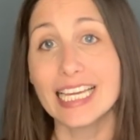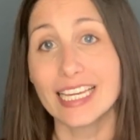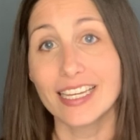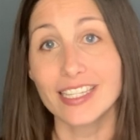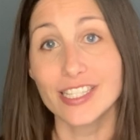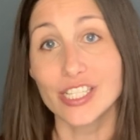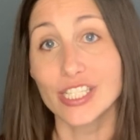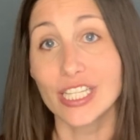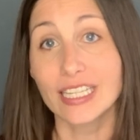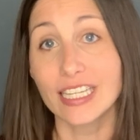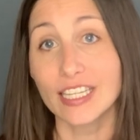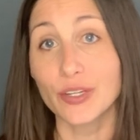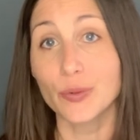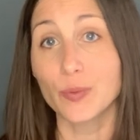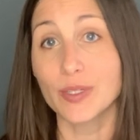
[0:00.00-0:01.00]

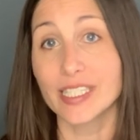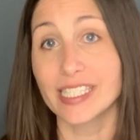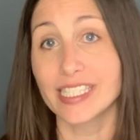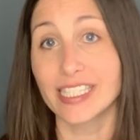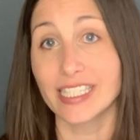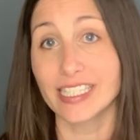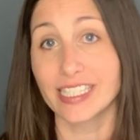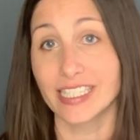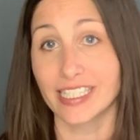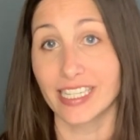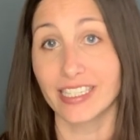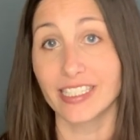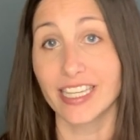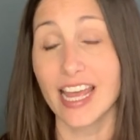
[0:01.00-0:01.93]
insulin resistant.